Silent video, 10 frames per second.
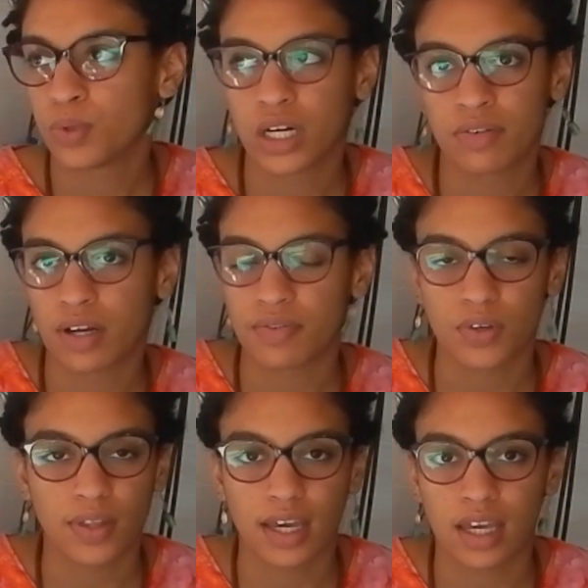whenever I
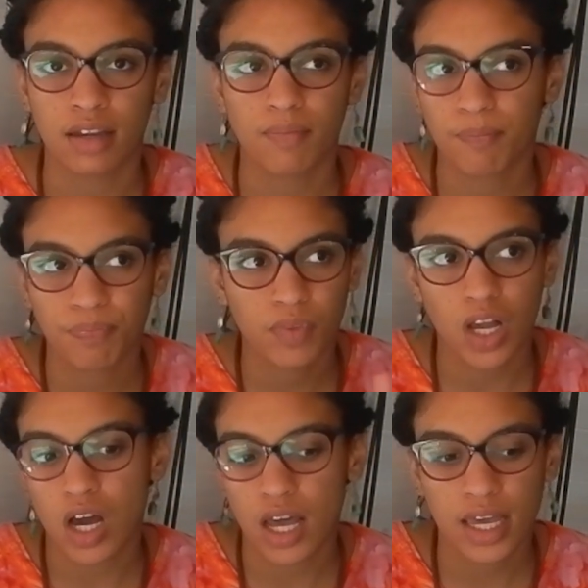feel like it,
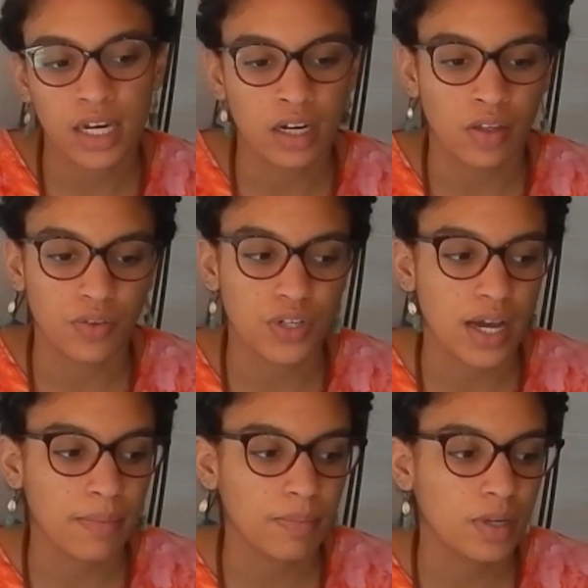in another
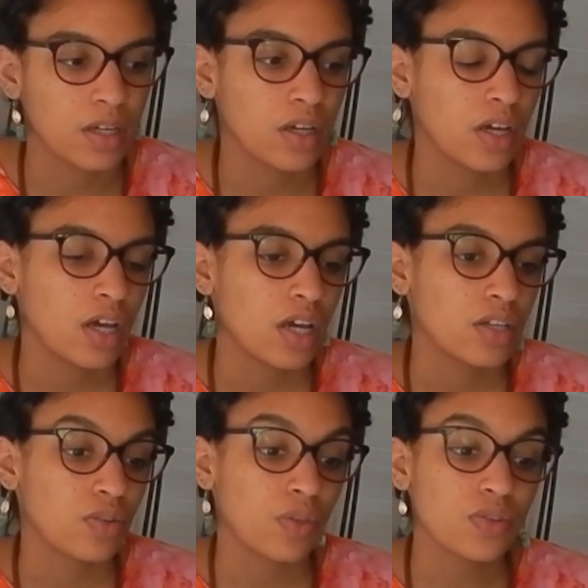time.
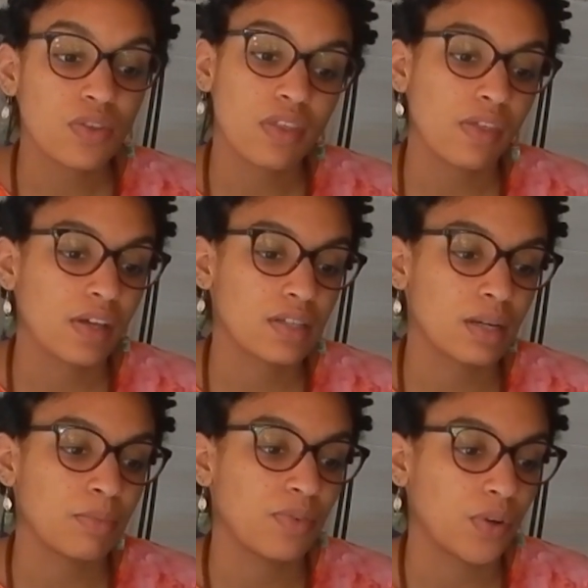So those are the things
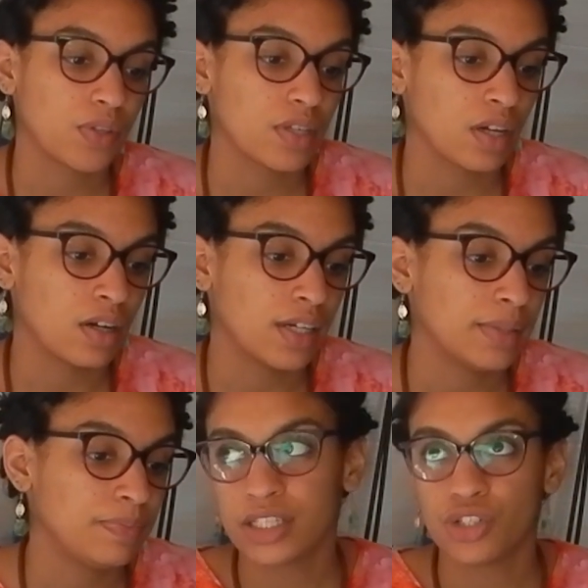that I'm focusing
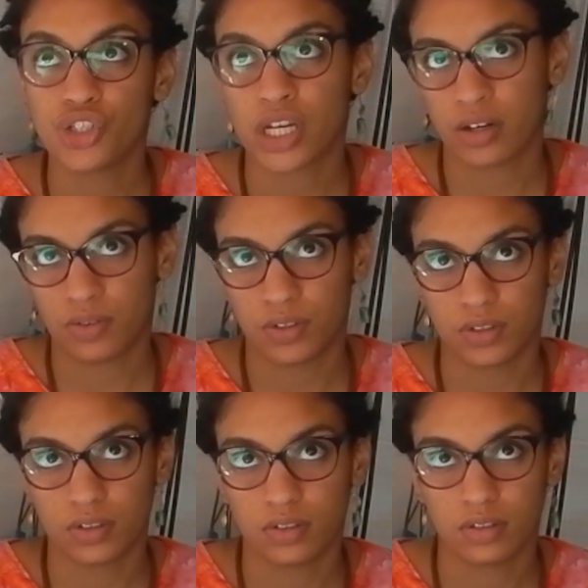on in general.